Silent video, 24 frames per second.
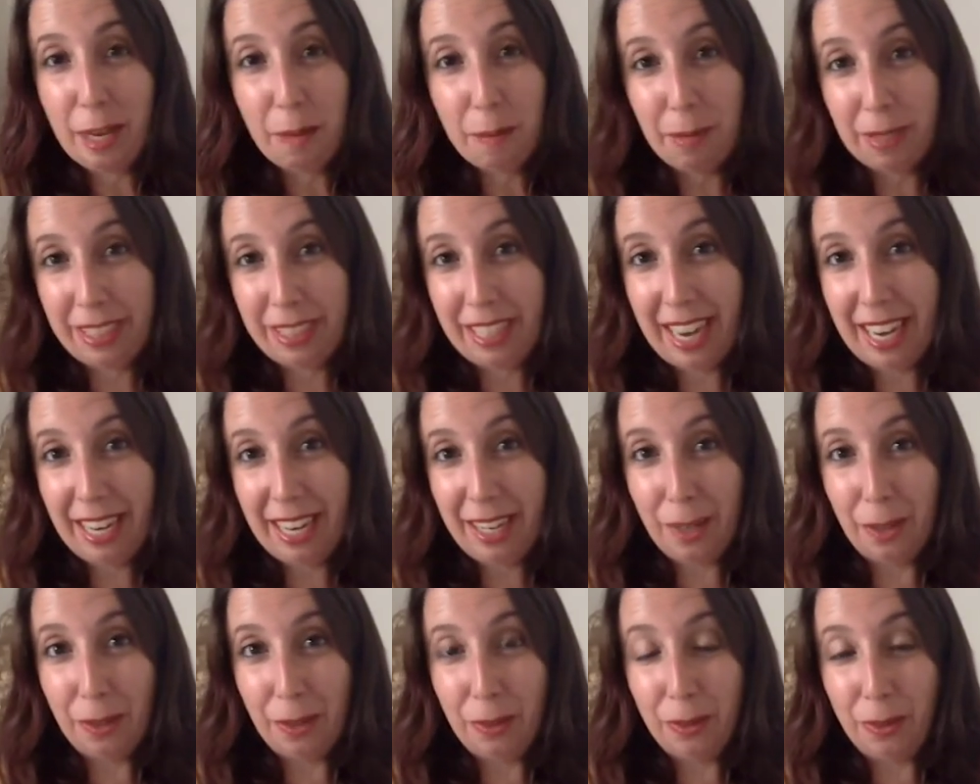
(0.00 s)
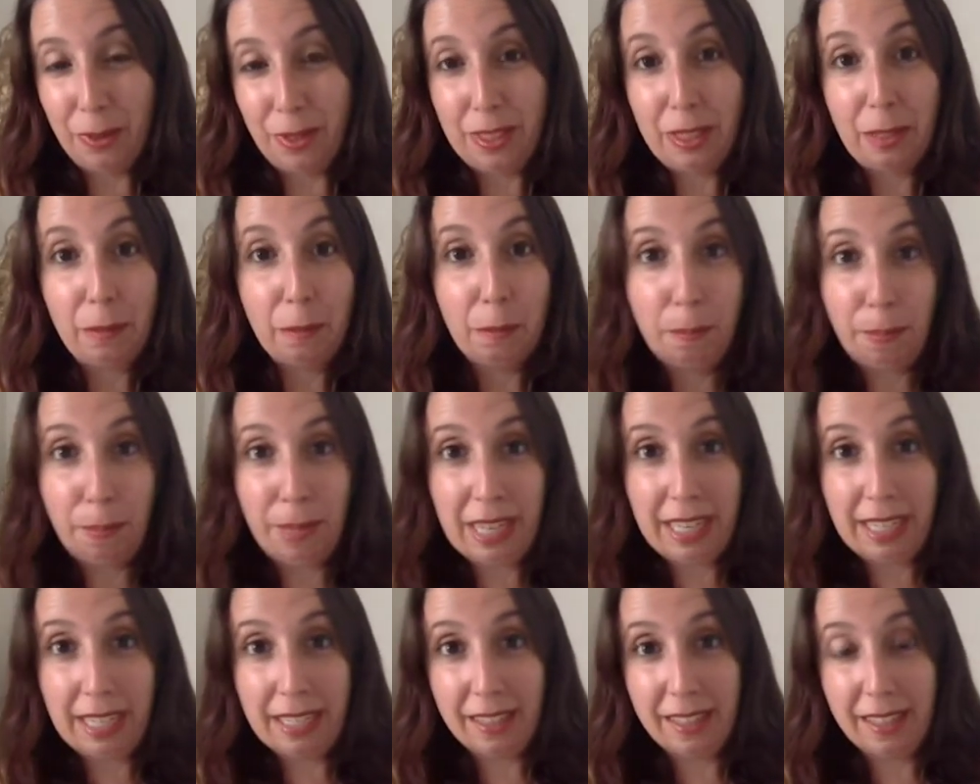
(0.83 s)
potatoes,
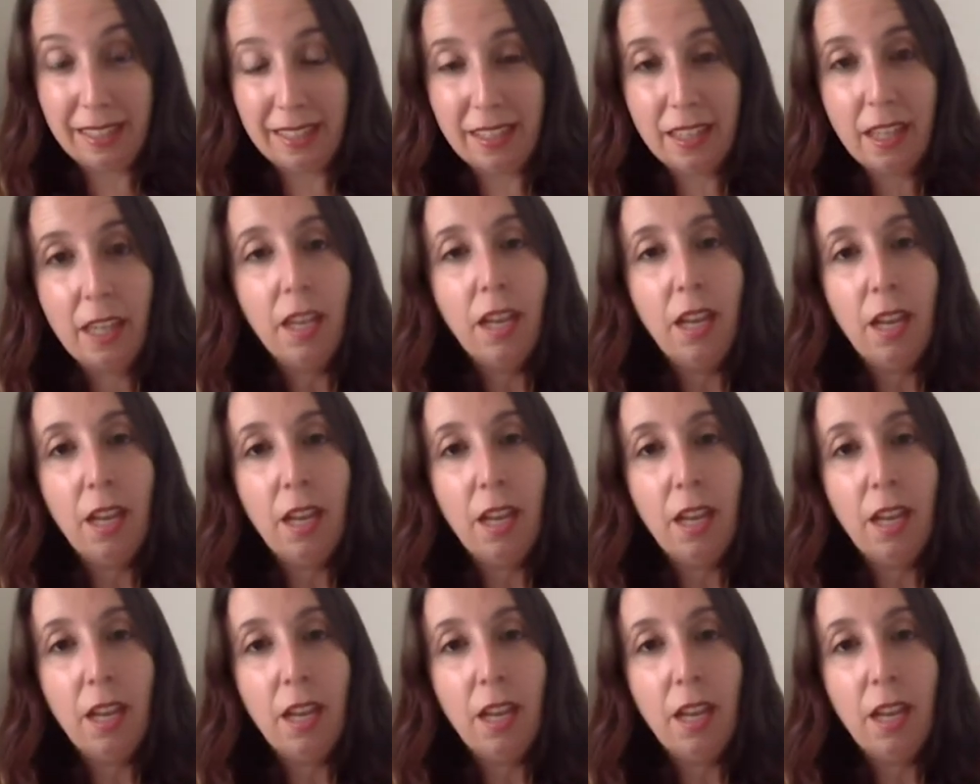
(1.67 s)
beets,